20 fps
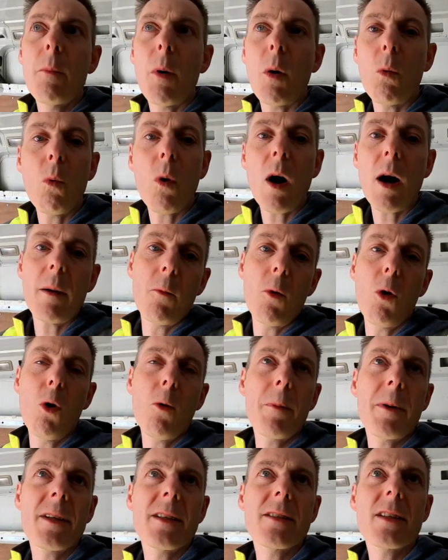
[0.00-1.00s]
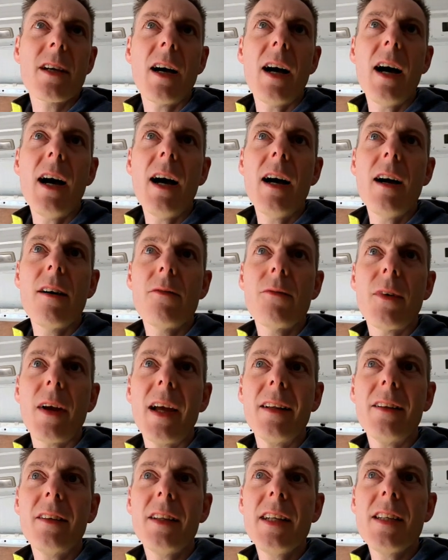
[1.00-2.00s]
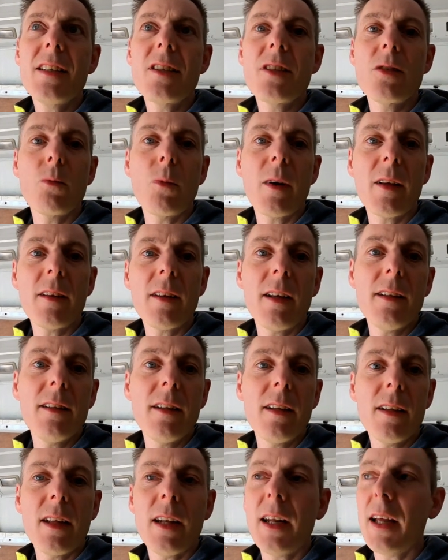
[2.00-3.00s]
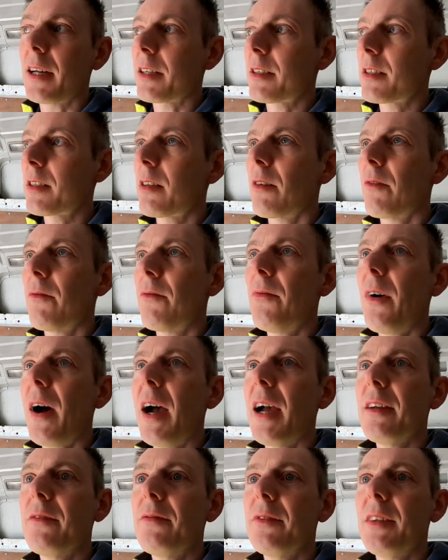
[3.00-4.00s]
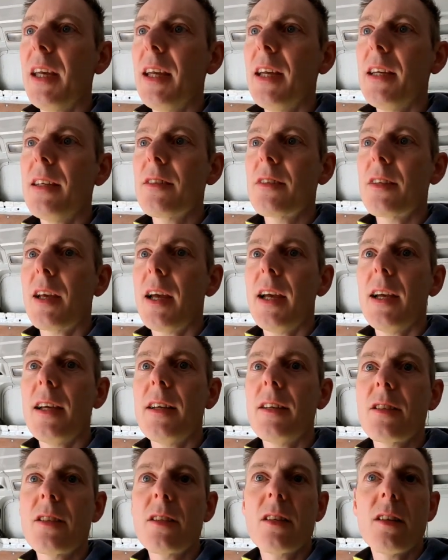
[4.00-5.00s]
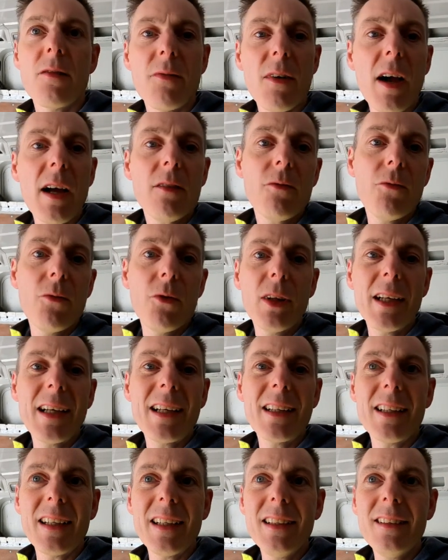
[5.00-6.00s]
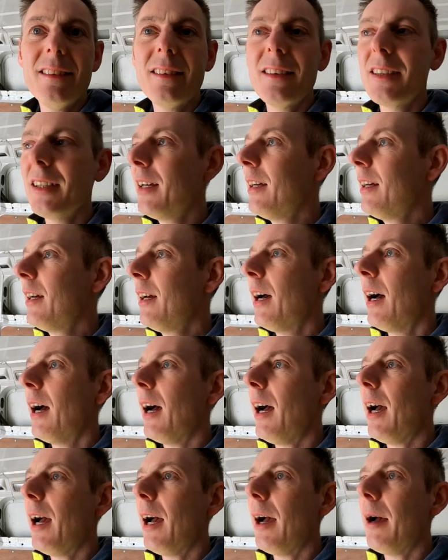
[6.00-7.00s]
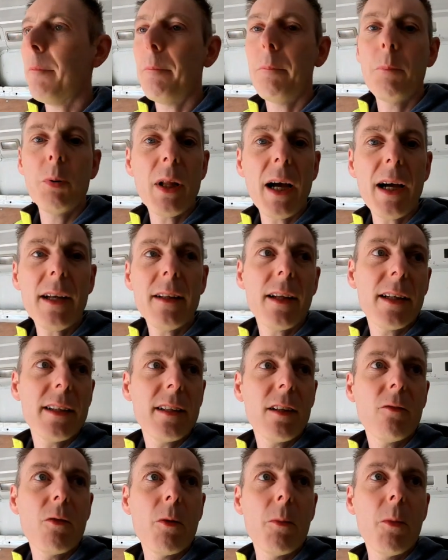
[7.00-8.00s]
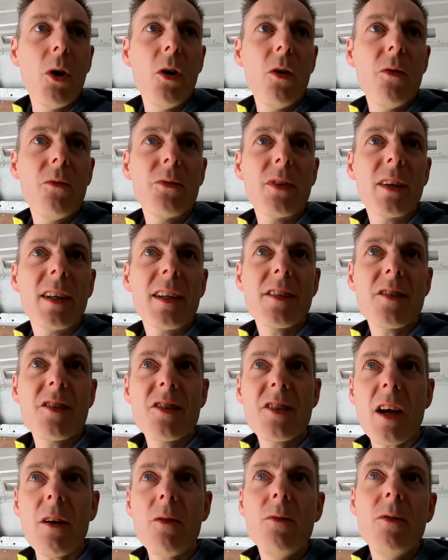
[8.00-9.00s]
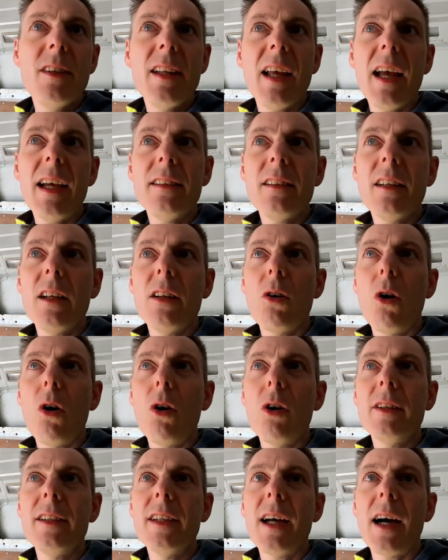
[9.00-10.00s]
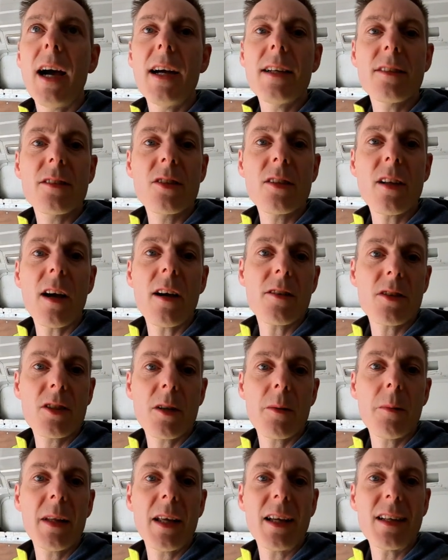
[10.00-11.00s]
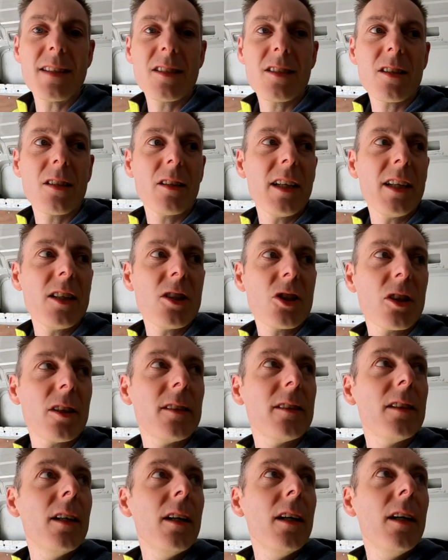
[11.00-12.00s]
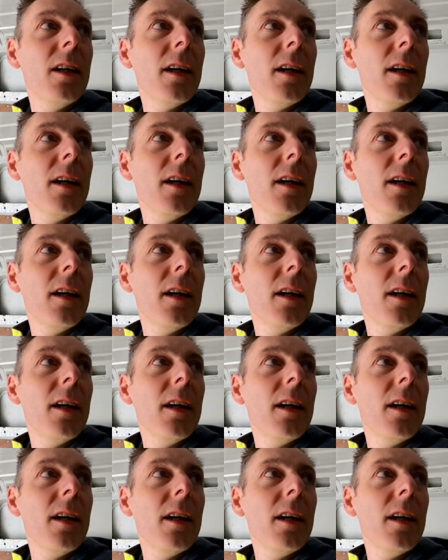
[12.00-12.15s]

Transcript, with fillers: But what I'm hoping to have at least within the next five days is the van fully cleaned, um, ply lining removed, sound deadening on, and start some of the insulation.